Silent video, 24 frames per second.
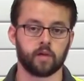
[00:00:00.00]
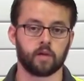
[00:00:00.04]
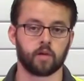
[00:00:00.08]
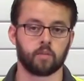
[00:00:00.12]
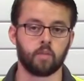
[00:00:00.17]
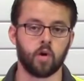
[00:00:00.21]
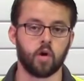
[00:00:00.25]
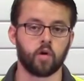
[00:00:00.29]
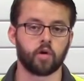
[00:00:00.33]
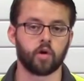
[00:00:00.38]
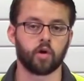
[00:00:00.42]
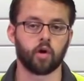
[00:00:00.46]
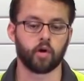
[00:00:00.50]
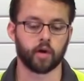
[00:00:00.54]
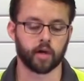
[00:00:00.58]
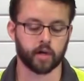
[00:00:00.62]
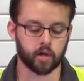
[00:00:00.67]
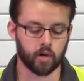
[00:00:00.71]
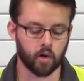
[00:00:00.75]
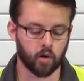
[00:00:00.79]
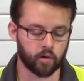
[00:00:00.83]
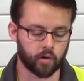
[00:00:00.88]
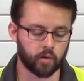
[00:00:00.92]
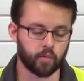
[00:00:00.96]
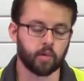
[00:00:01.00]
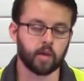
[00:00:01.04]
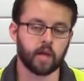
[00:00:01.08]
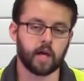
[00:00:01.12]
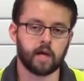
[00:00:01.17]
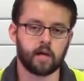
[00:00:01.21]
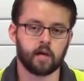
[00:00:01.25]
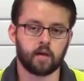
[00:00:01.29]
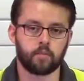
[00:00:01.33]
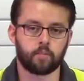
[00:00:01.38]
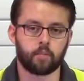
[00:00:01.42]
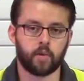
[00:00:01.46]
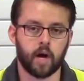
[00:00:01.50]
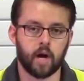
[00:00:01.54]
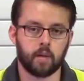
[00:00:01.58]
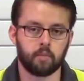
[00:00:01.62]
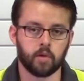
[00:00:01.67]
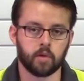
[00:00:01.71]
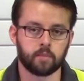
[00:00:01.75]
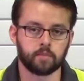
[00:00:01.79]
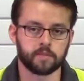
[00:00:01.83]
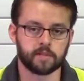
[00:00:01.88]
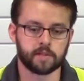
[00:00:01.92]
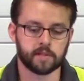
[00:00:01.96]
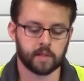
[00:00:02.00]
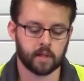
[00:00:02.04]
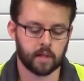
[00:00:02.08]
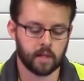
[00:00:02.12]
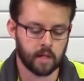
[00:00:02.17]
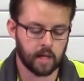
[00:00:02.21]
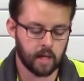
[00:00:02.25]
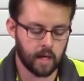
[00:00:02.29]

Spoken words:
either motor or encoder related problems.